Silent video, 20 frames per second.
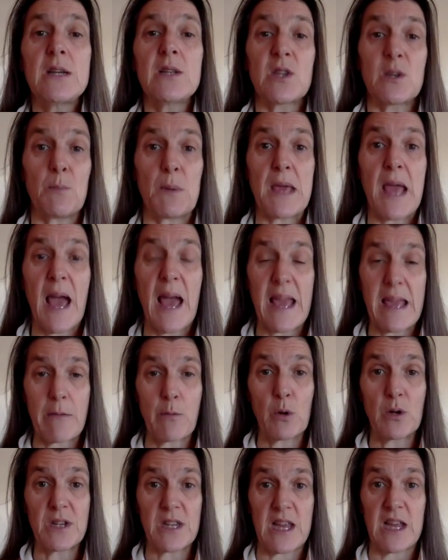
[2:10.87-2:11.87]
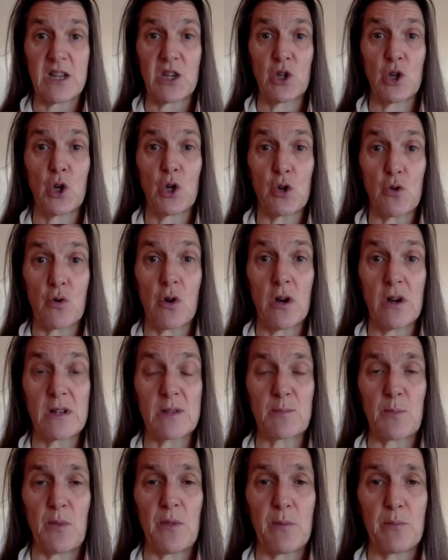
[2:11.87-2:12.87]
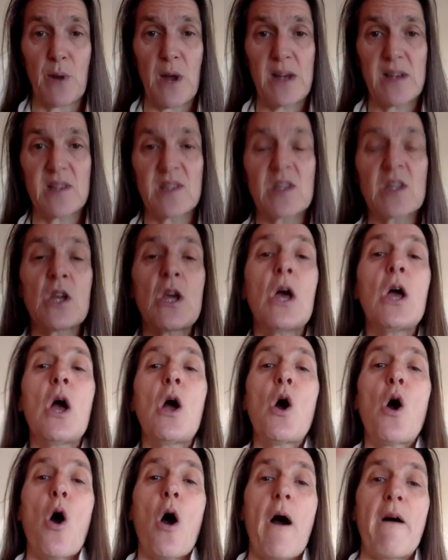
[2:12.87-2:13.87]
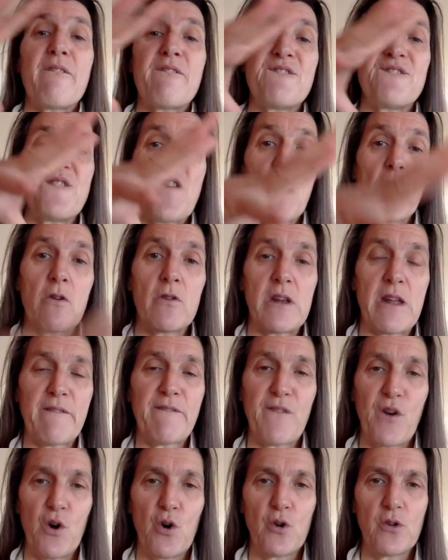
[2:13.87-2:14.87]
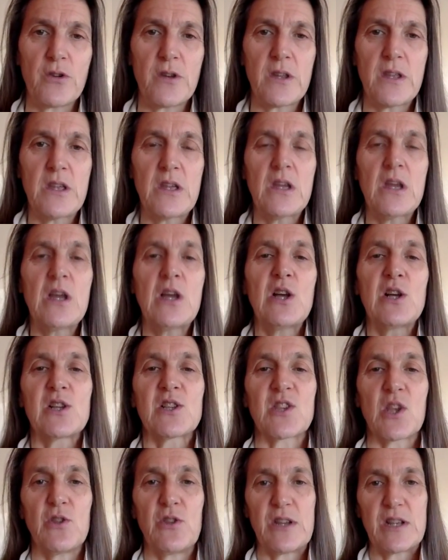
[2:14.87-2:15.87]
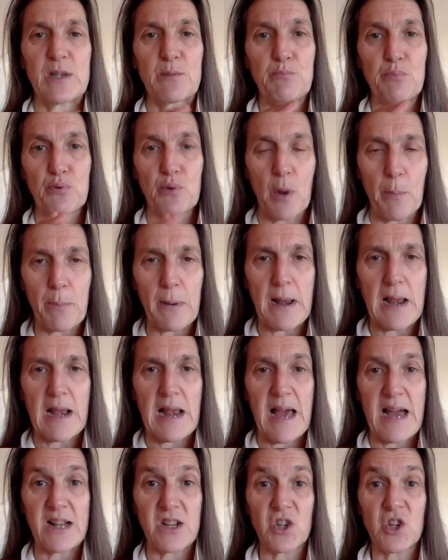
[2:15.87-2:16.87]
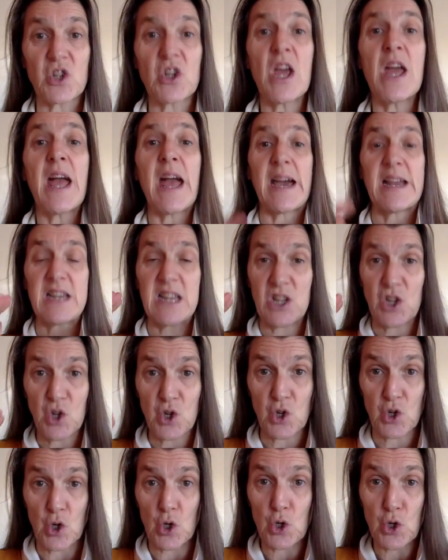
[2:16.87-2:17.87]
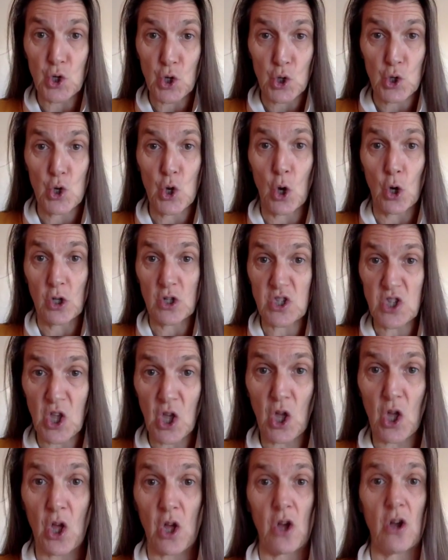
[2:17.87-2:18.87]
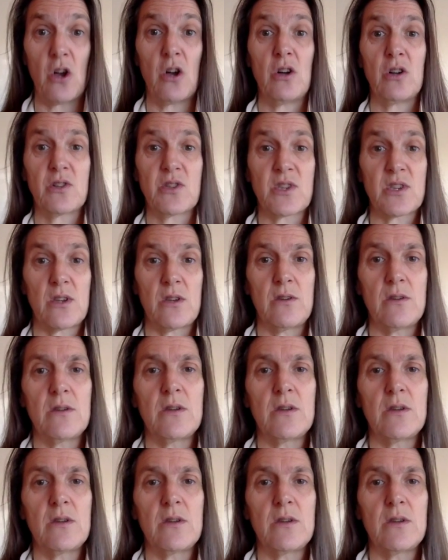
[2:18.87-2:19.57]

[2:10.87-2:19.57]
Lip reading: to be able to get a good grasp on the breast, far enough on so that it's properly latched and it should not hurt.